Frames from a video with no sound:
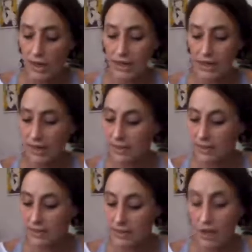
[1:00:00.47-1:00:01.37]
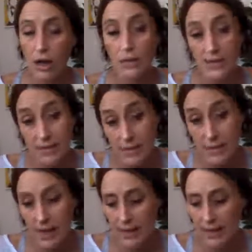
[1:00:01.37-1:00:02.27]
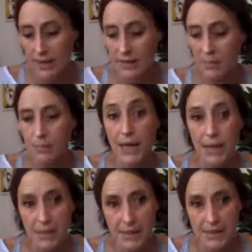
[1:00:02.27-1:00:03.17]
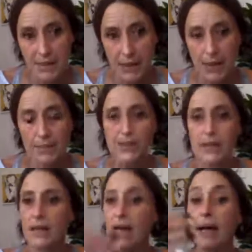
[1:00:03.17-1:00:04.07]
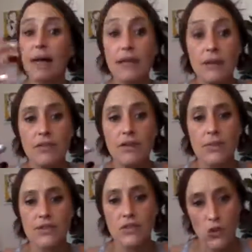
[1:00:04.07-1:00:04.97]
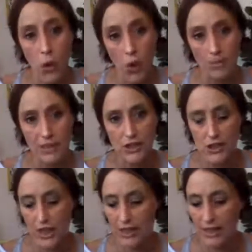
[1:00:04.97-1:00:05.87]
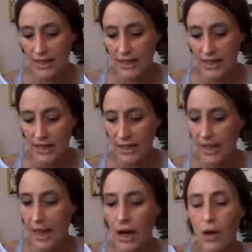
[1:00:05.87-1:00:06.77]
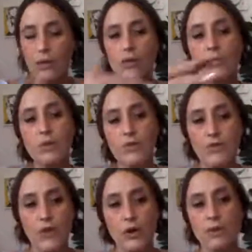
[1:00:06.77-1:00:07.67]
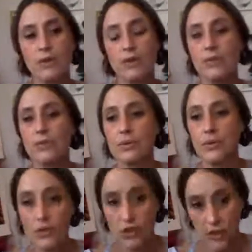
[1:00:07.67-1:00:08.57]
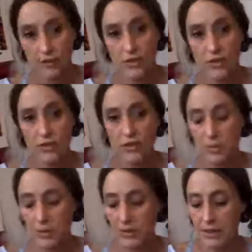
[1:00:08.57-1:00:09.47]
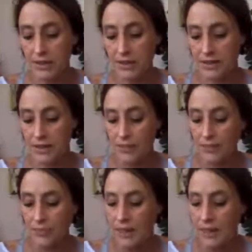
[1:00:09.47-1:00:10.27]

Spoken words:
And it is slow and steady. It's baby steps. And again, even with soul mission and how you move forward through these shifts you're experiencing,